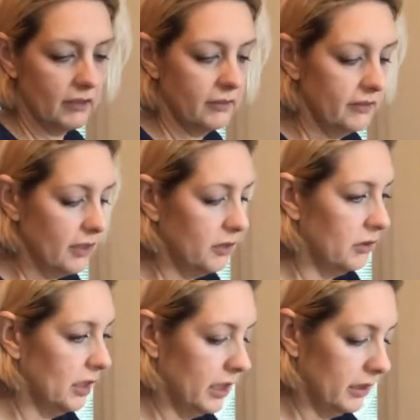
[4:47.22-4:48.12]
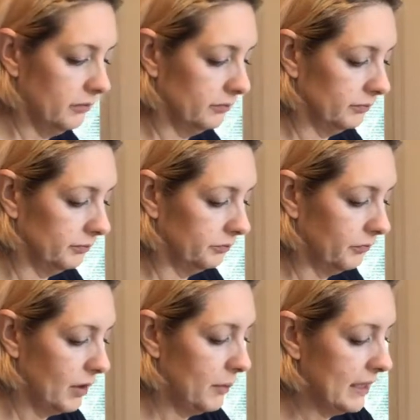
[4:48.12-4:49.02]
So good.
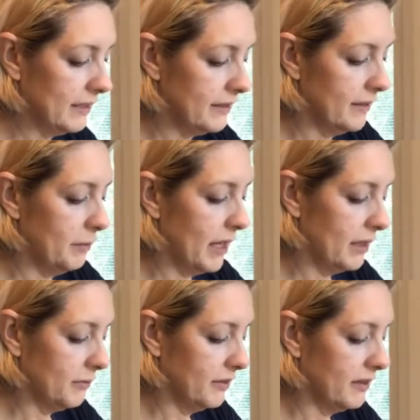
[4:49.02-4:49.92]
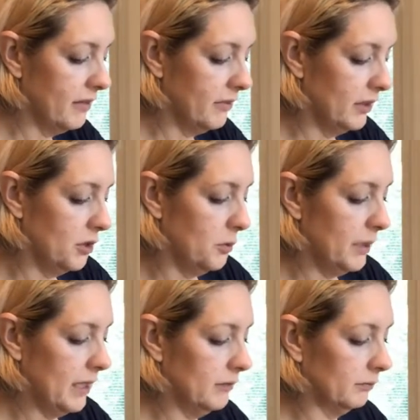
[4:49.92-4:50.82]
Let me get to the bottom of stuff a little bit.